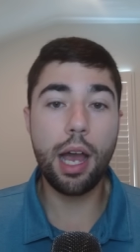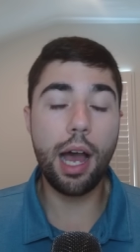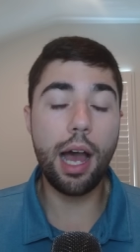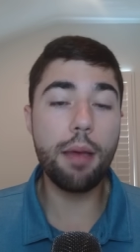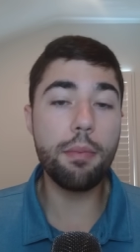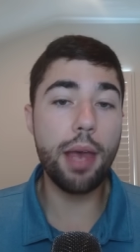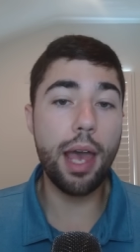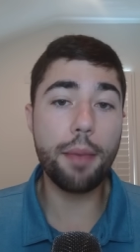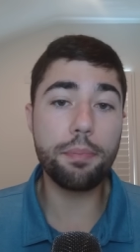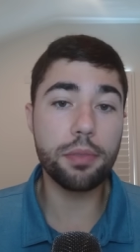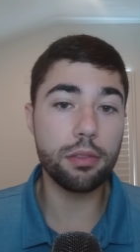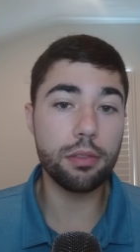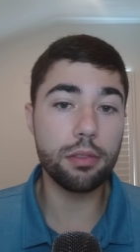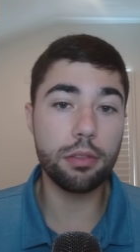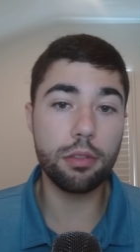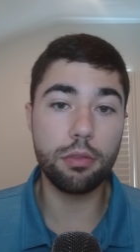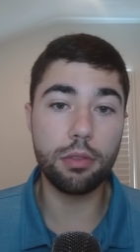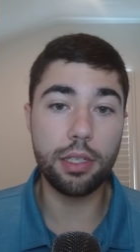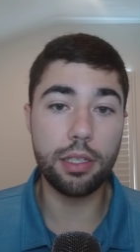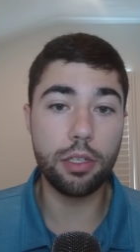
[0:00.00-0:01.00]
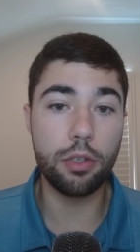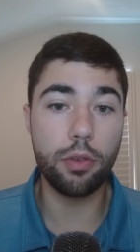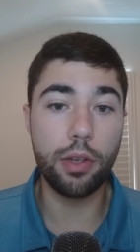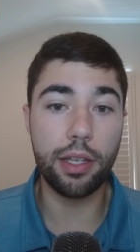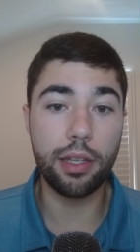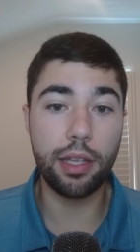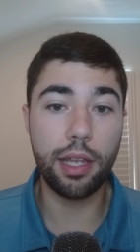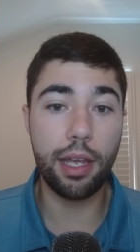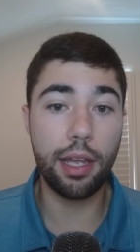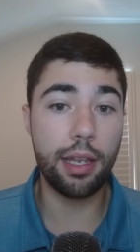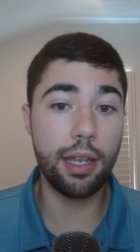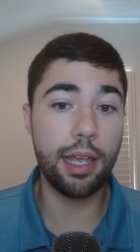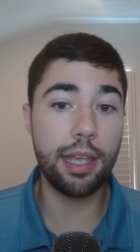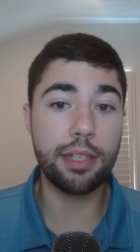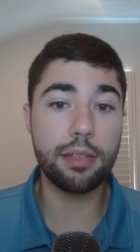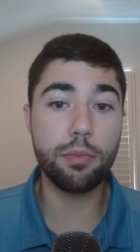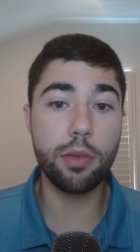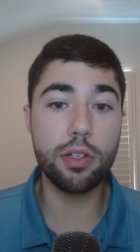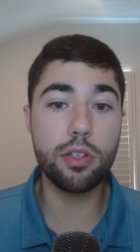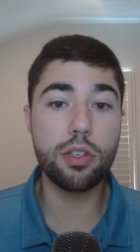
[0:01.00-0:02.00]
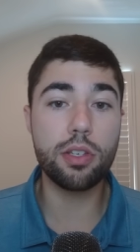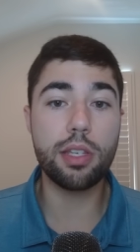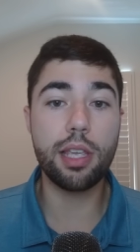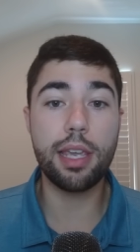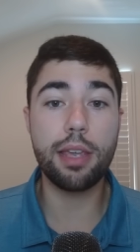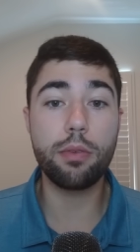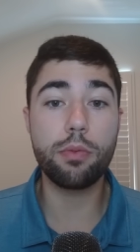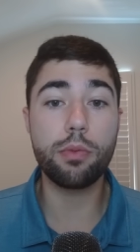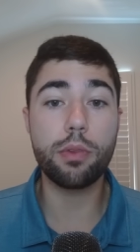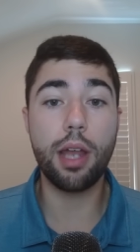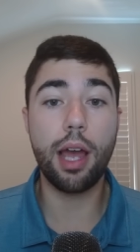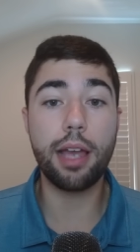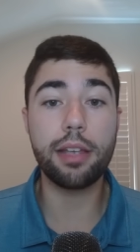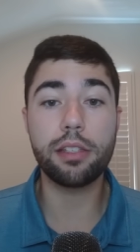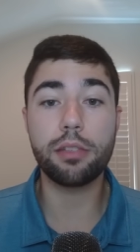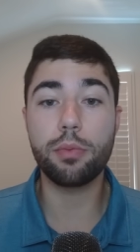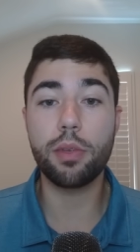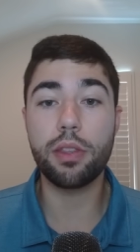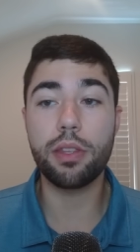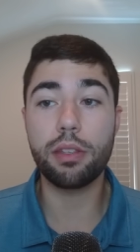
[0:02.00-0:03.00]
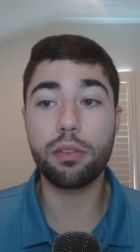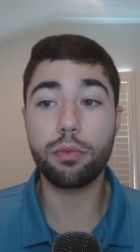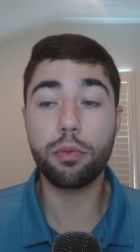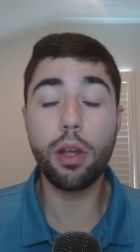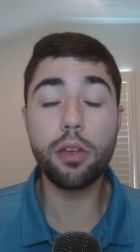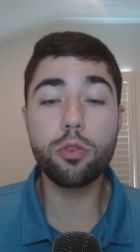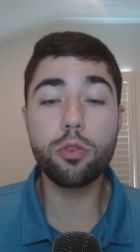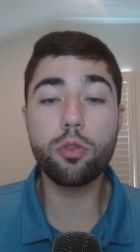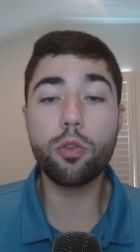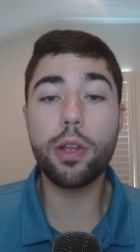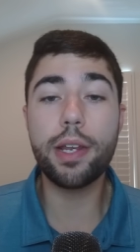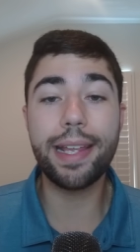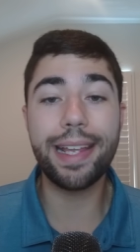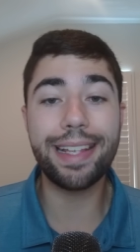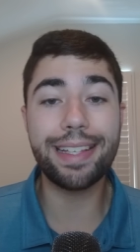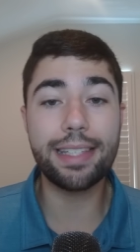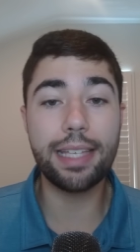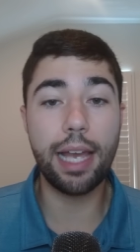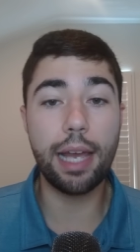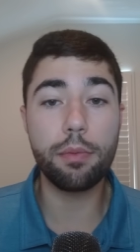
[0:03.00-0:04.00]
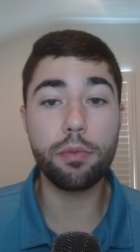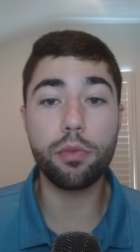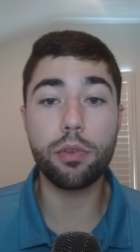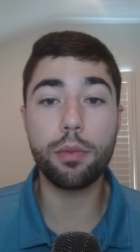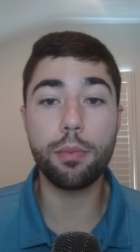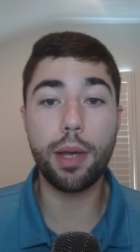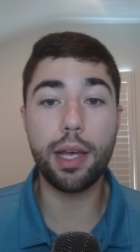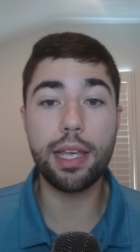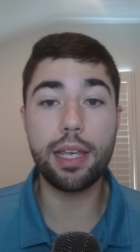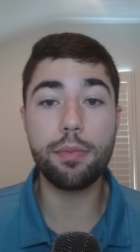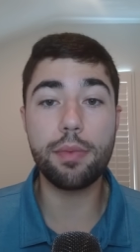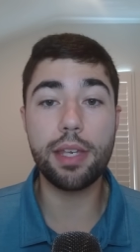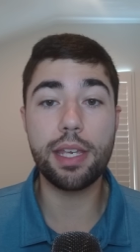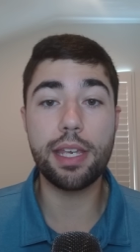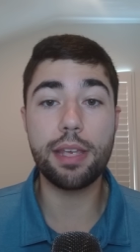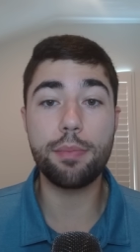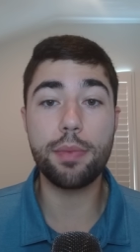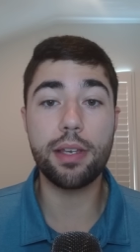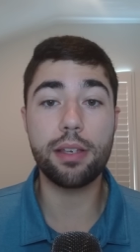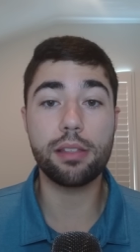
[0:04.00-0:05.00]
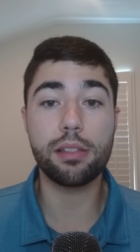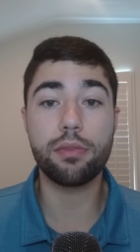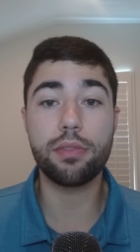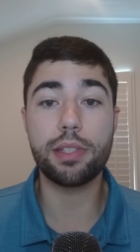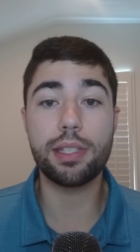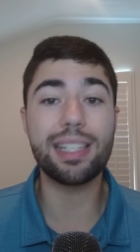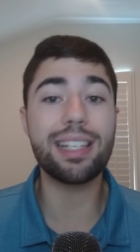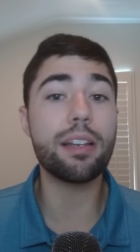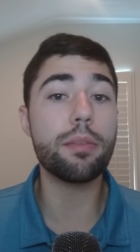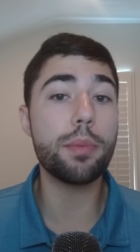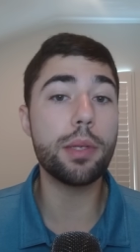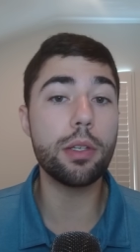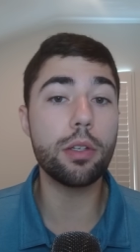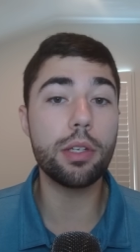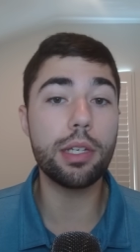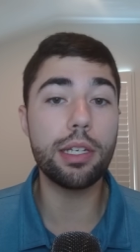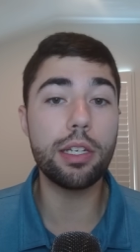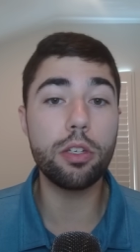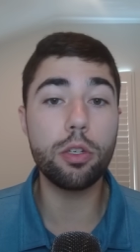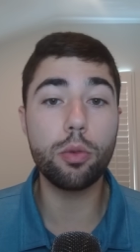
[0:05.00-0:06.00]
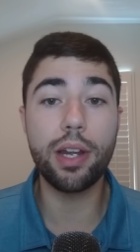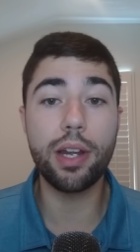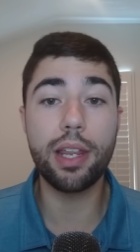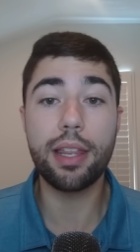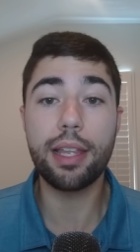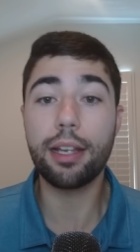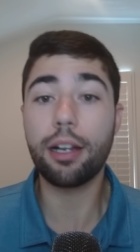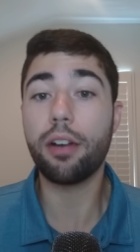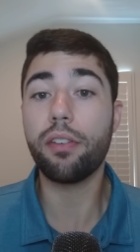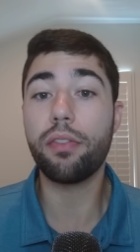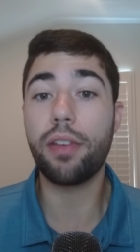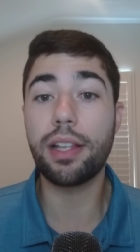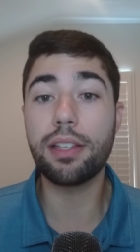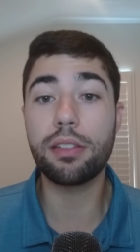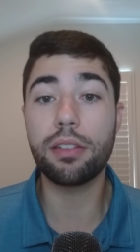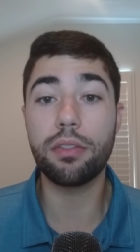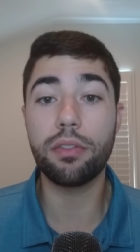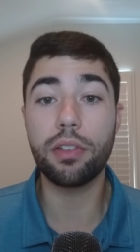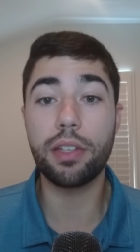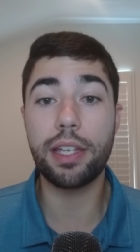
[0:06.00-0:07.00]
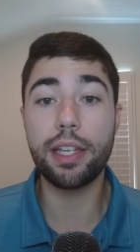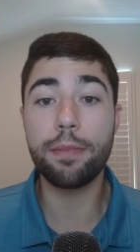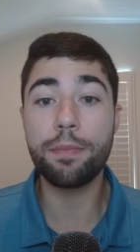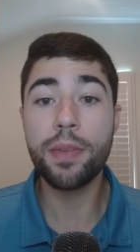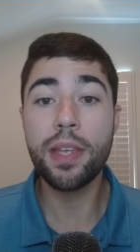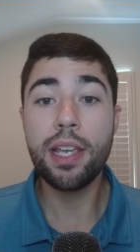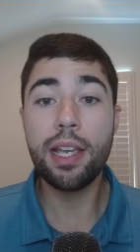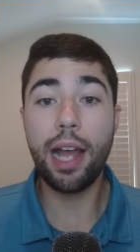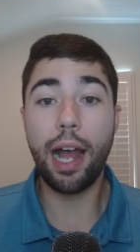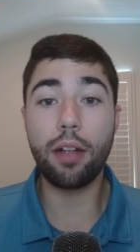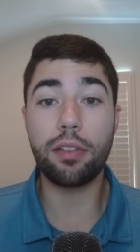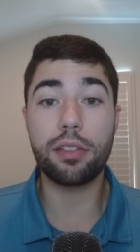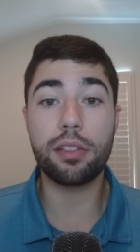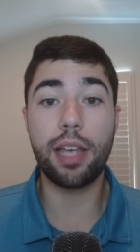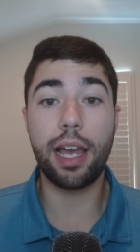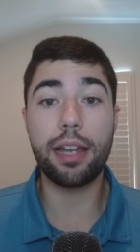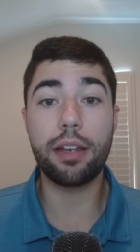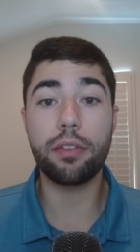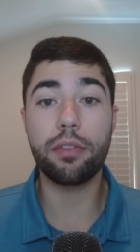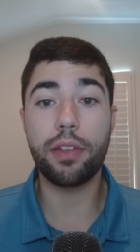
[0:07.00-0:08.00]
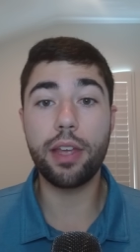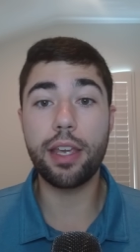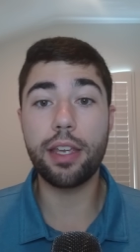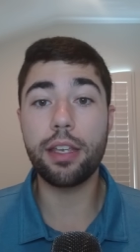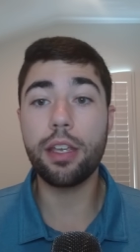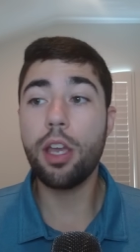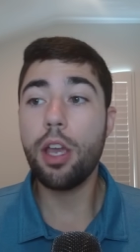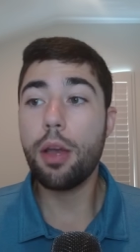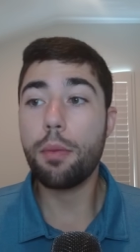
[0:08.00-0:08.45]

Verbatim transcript: I'm absolutely doing that. As much as Haywood Highsmith is frustrating at times for the Miami Heat because of his inability to do anything offensively outside of a